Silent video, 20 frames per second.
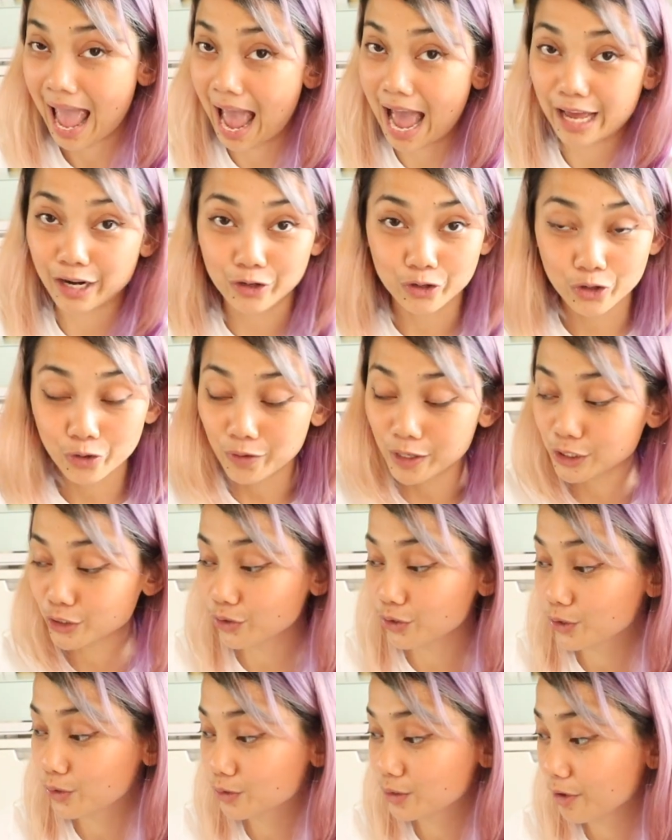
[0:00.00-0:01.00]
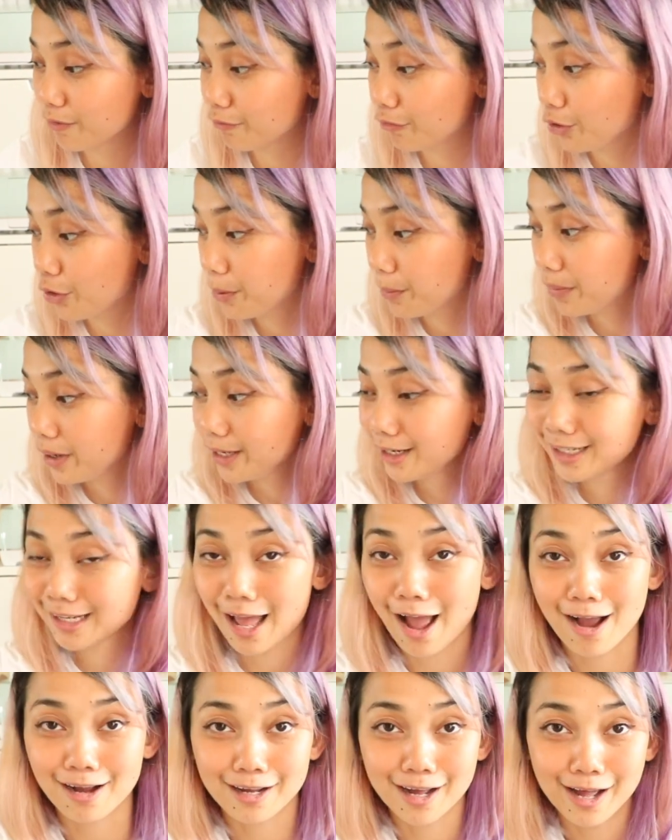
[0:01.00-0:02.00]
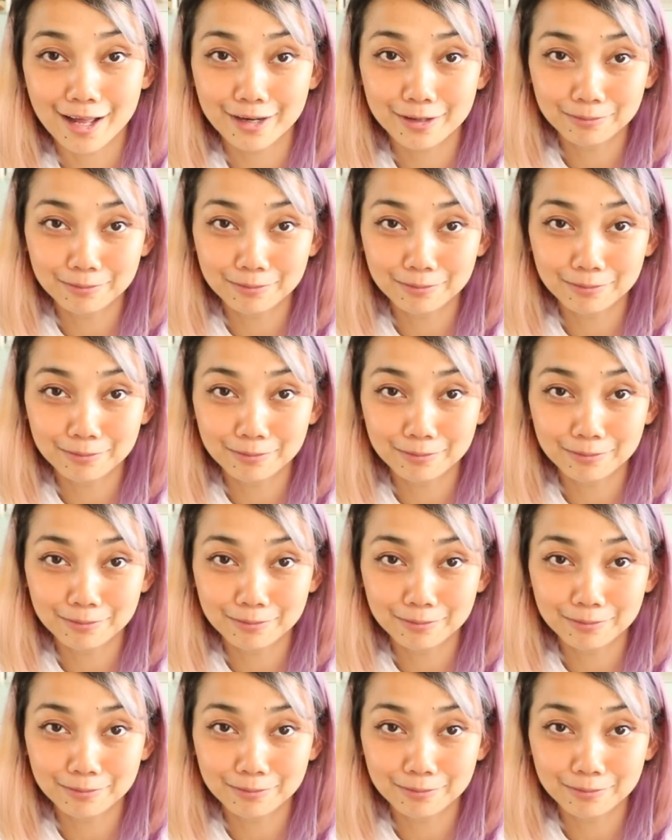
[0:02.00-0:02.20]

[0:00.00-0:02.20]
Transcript: I don't know what to use them for, but I got